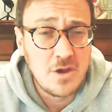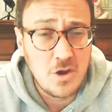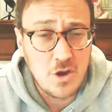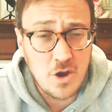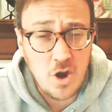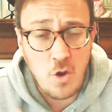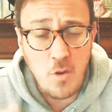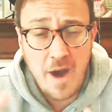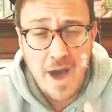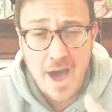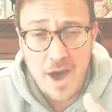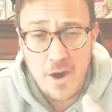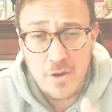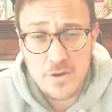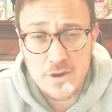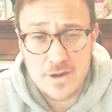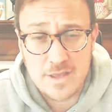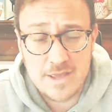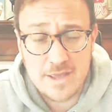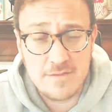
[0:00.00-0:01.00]
Go out
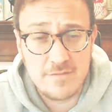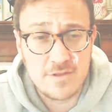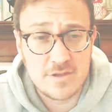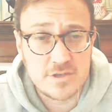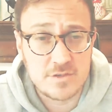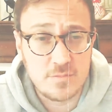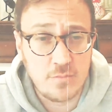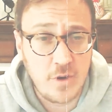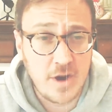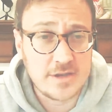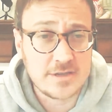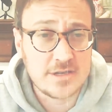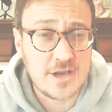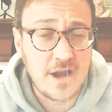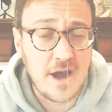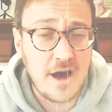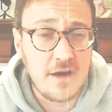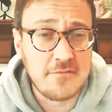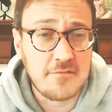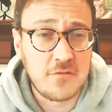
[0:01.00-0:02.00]
and give this press
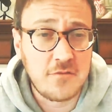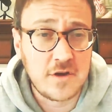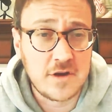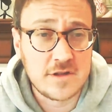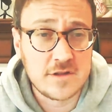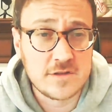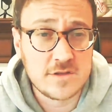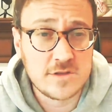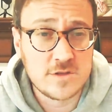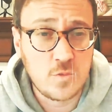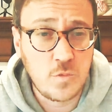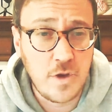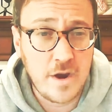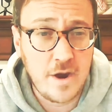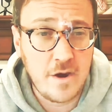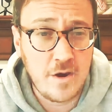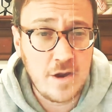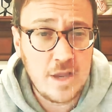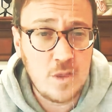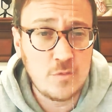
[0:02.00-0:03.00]
conference
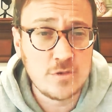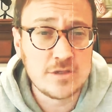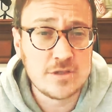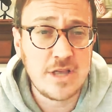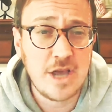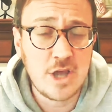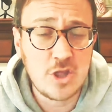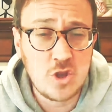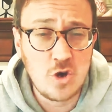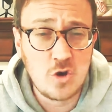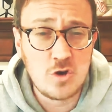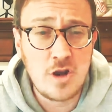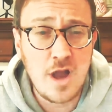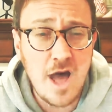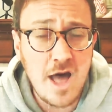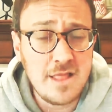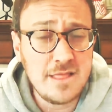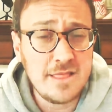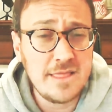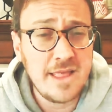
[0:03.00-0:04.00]
where he was like, they're
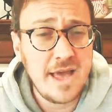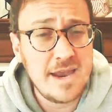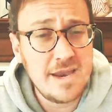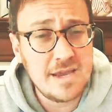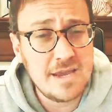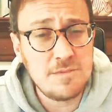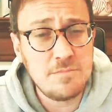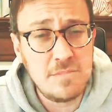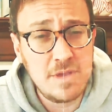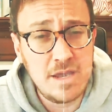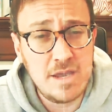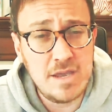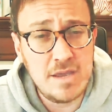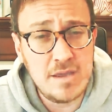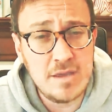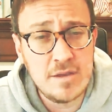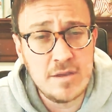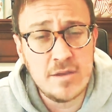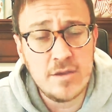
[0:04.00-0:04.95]
not letting me